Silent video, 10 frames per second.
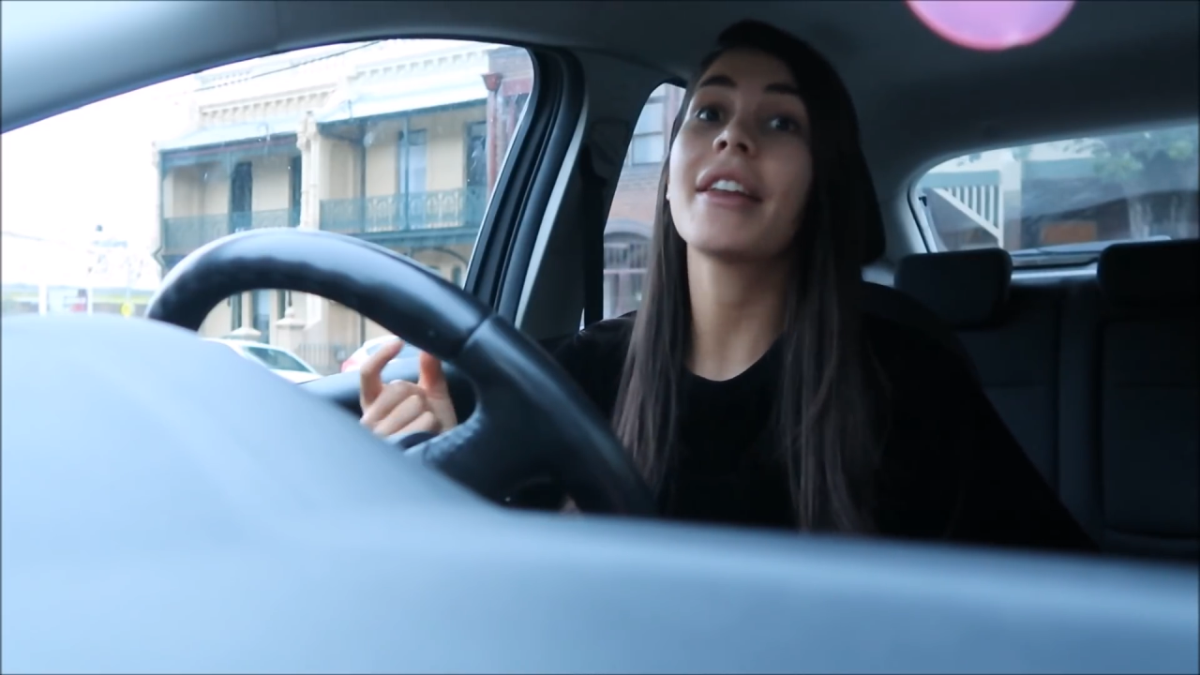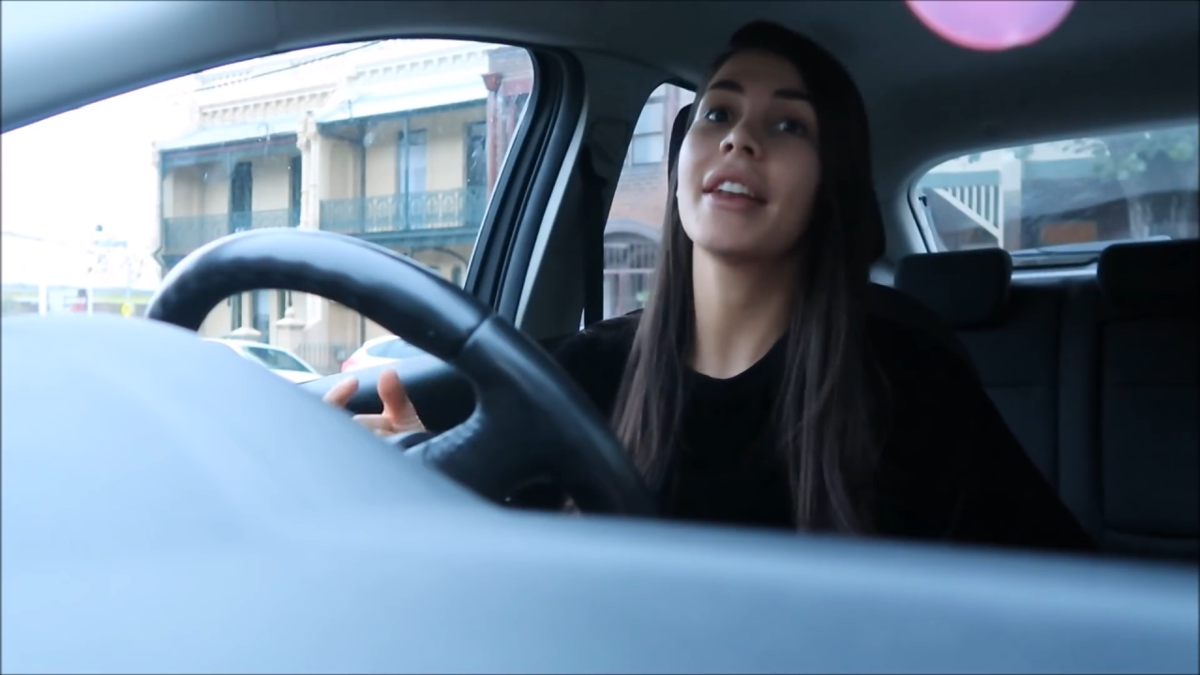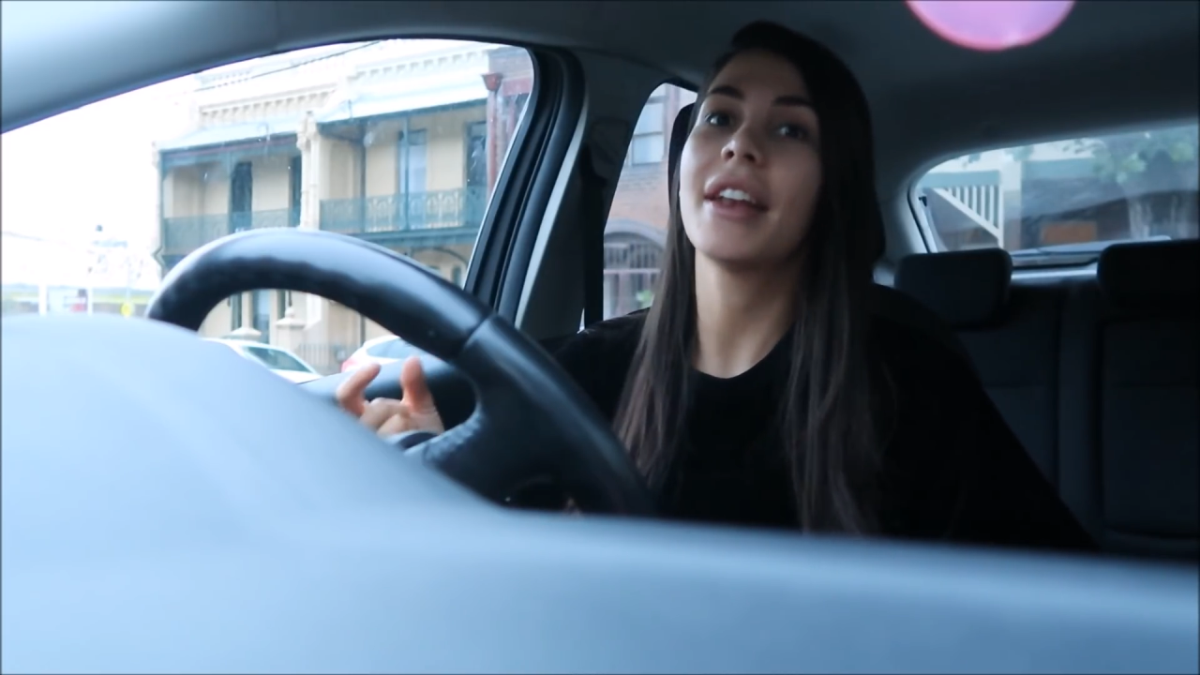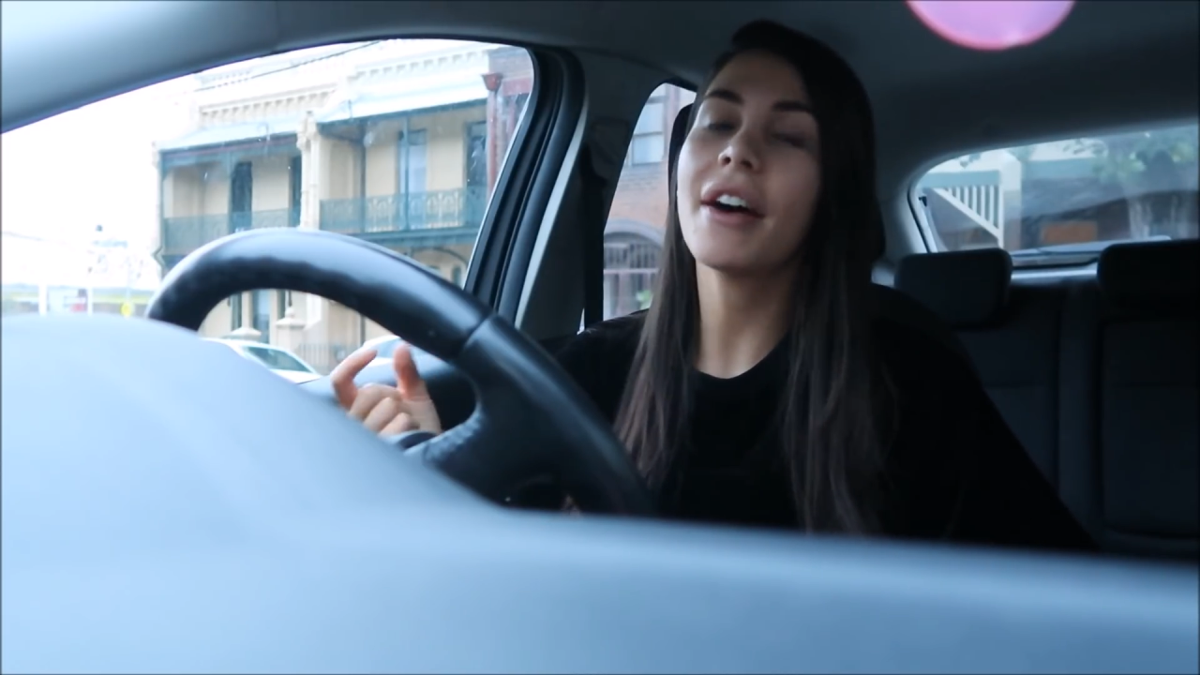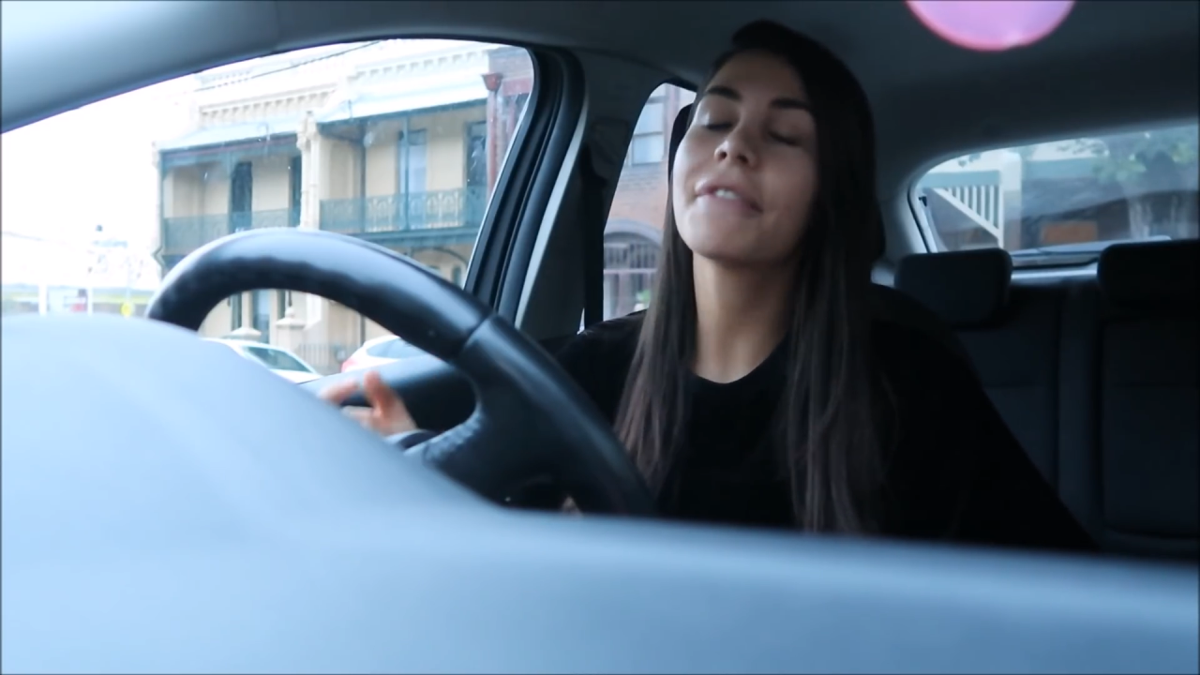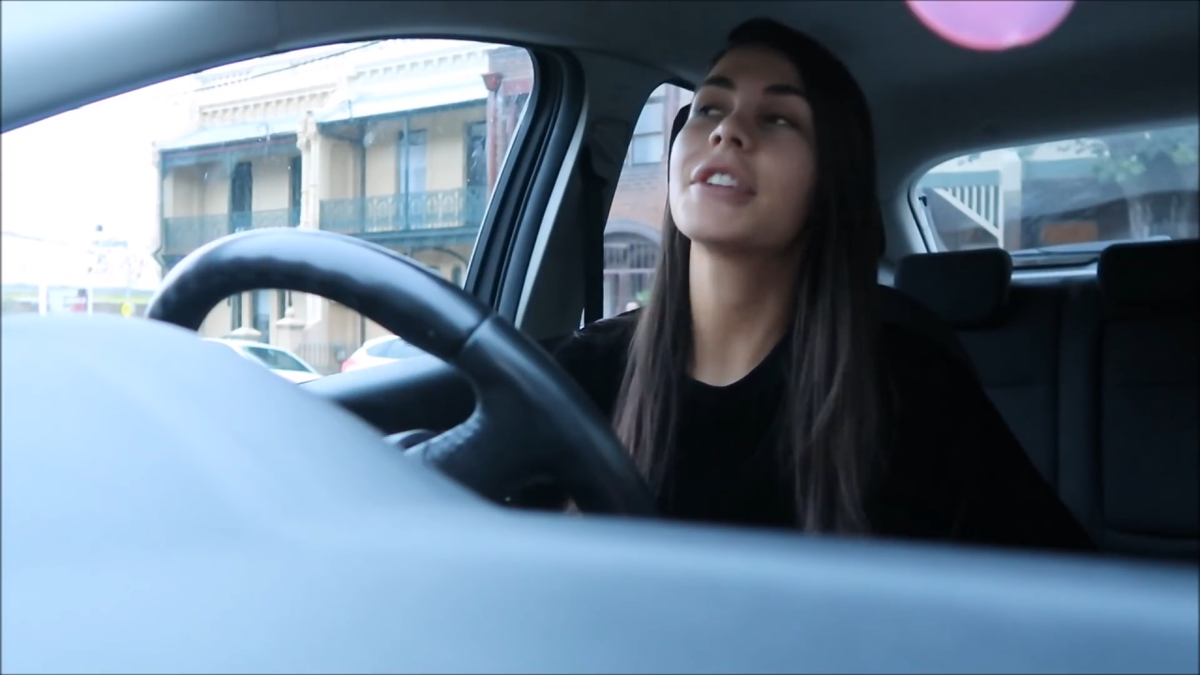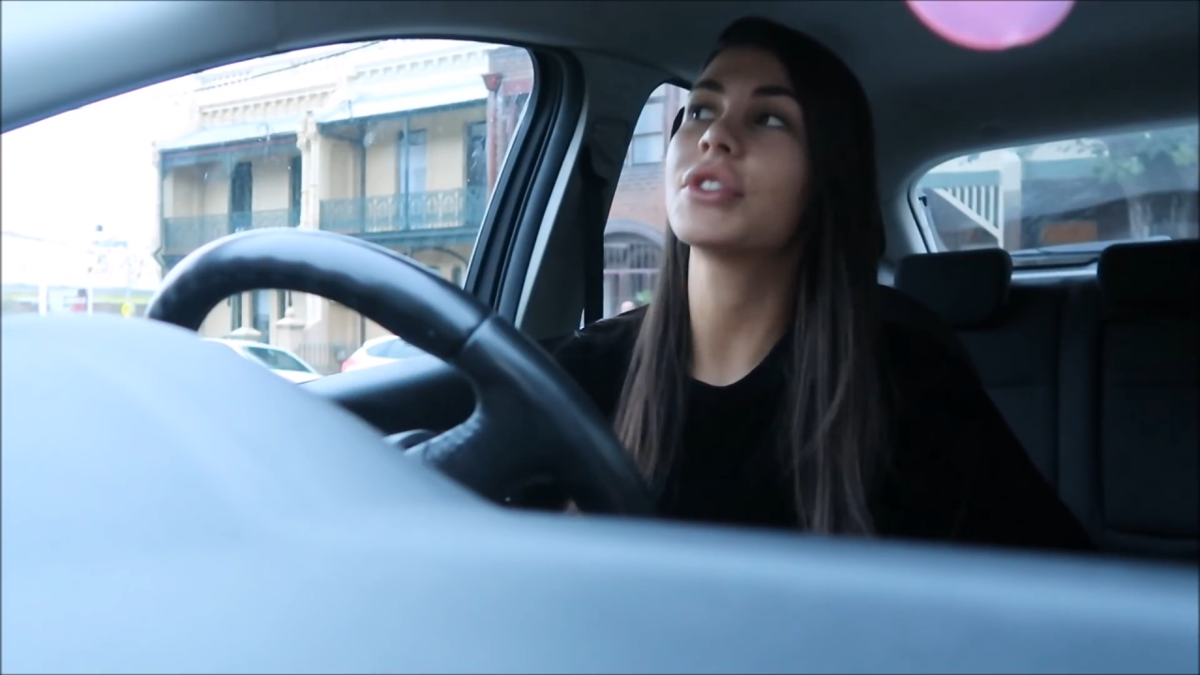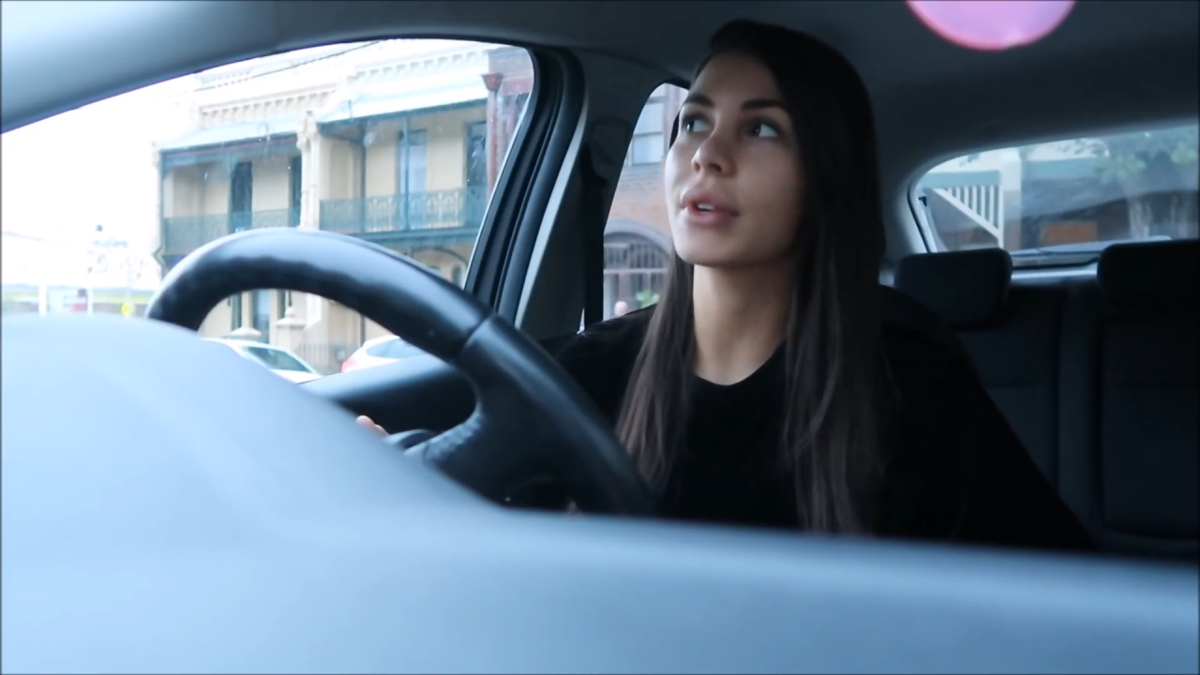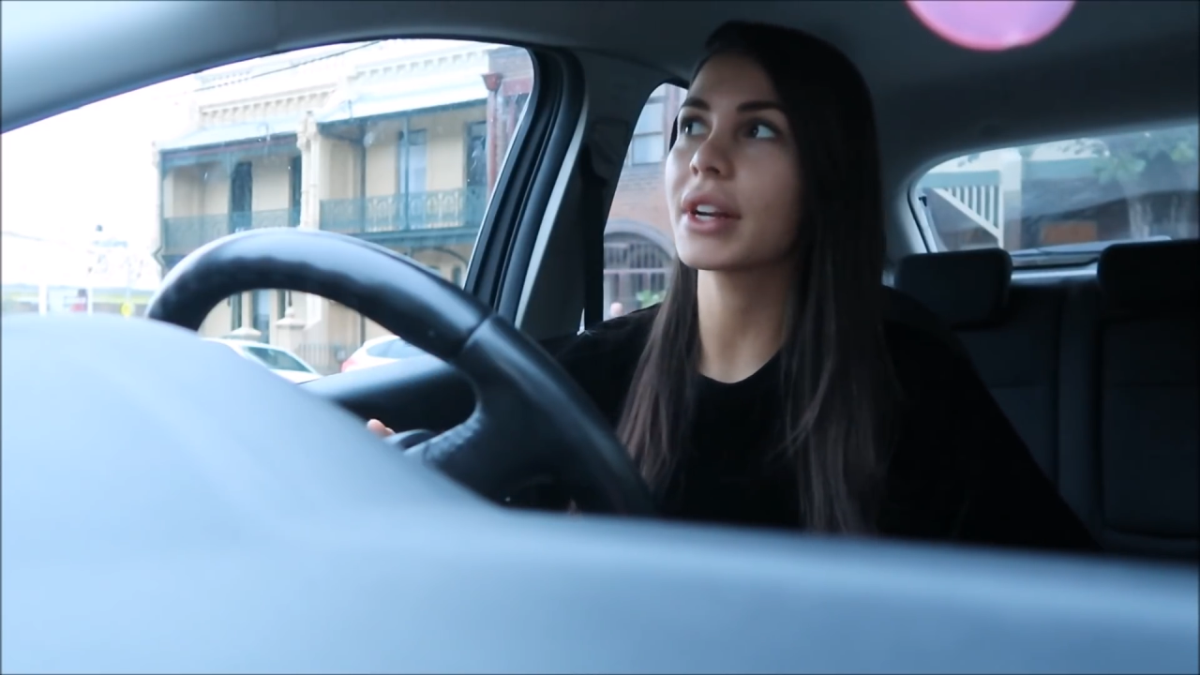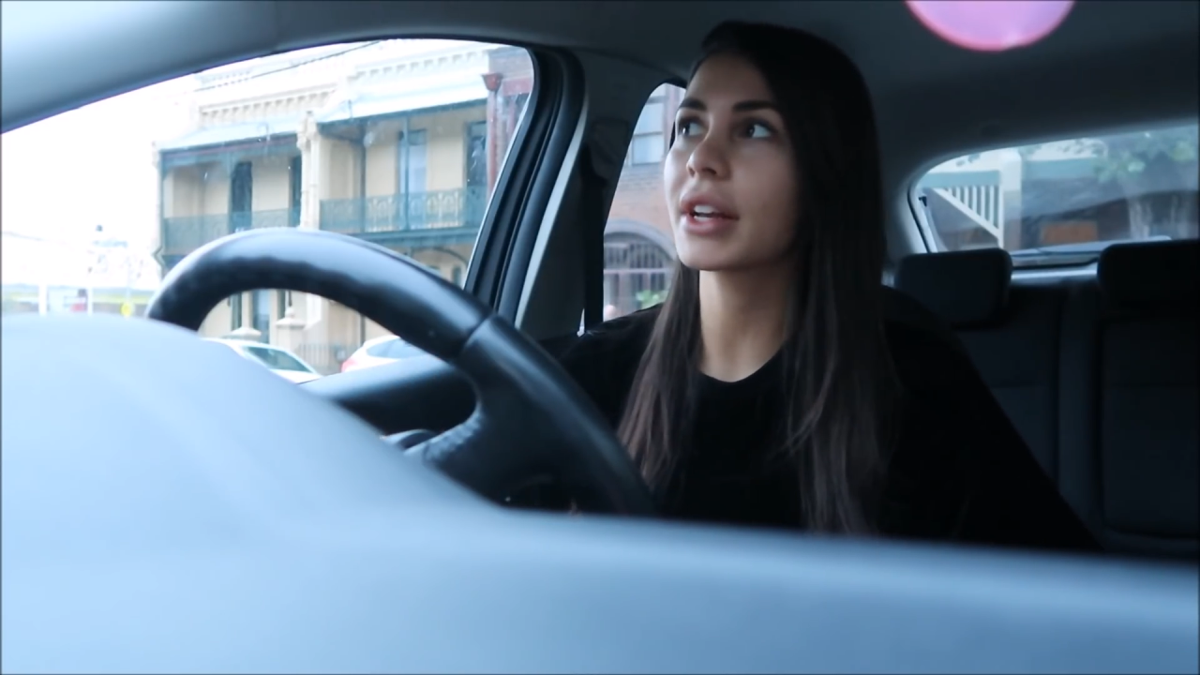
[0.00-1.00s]
enough to
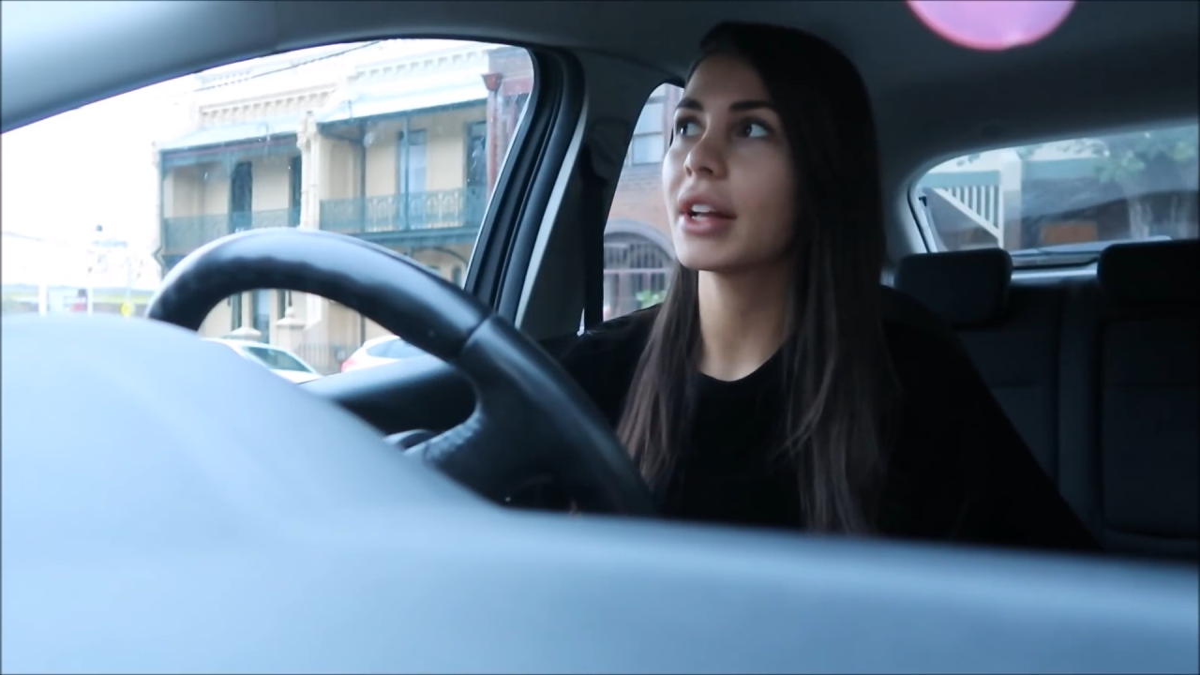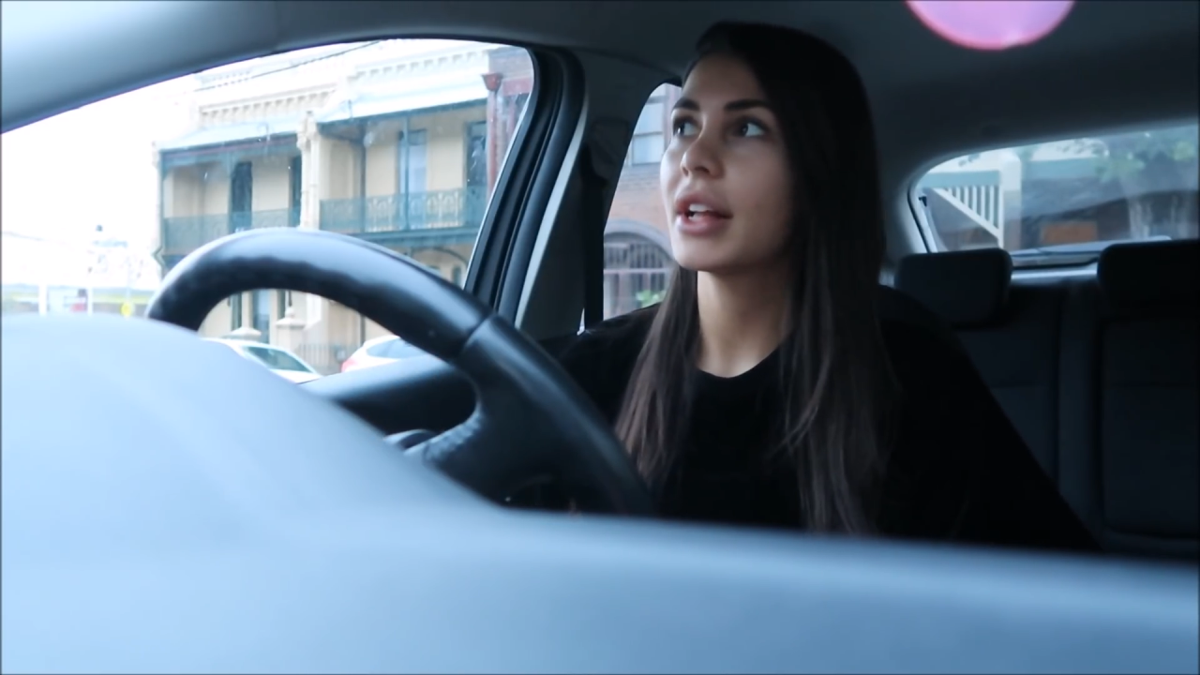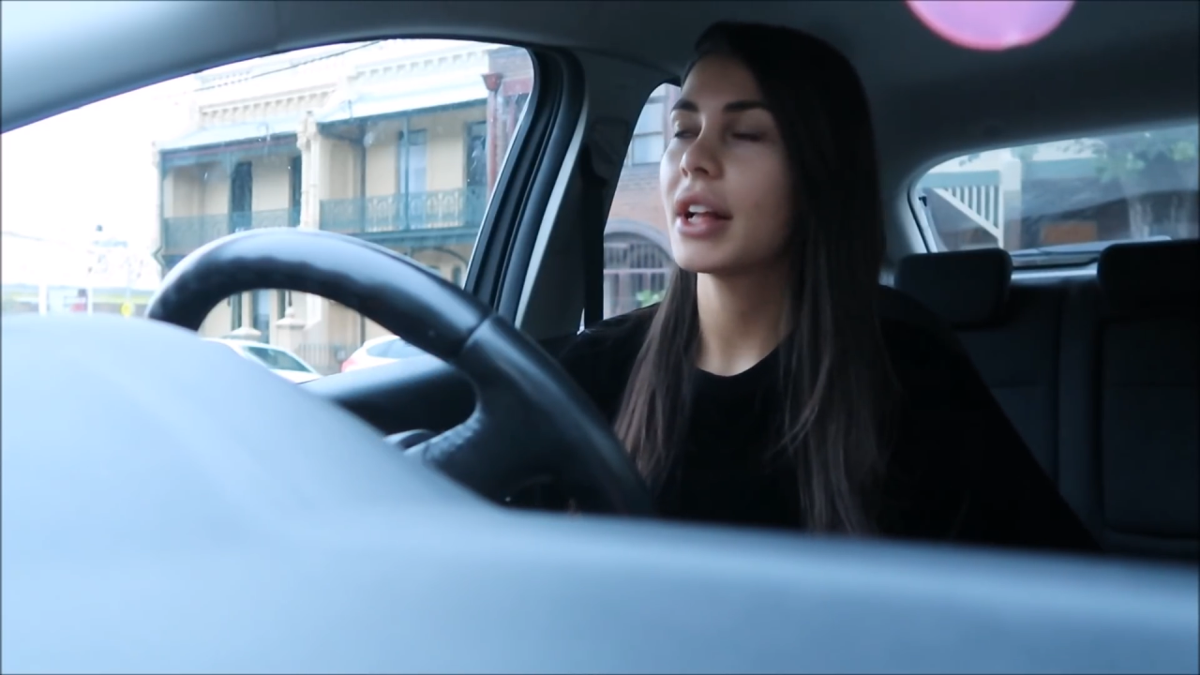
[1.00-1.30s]
drink